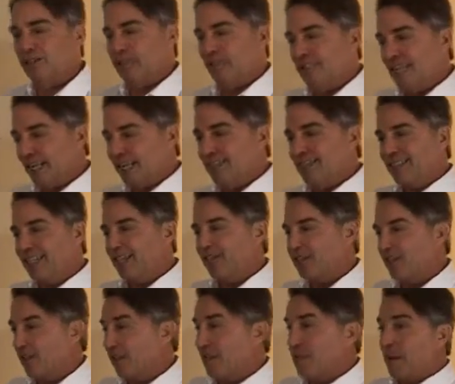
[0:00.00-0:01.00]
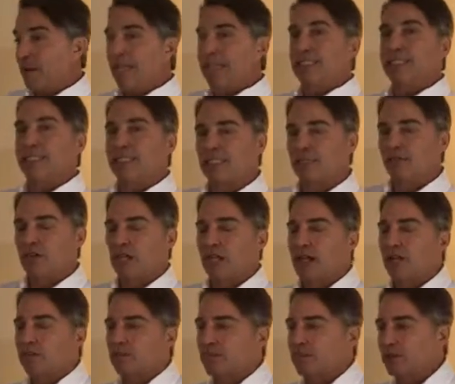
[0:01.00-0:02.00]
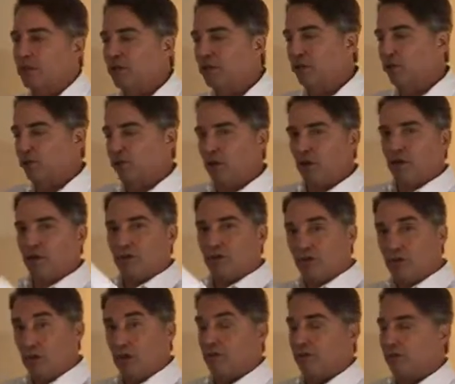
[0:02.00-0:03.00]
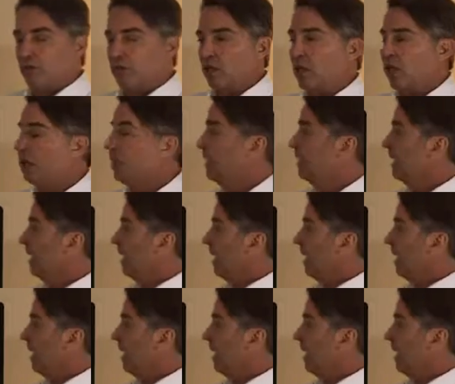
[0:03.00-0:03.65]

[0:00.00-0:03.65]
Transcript: The data centers are the basis of cloud computing, where all those servers are.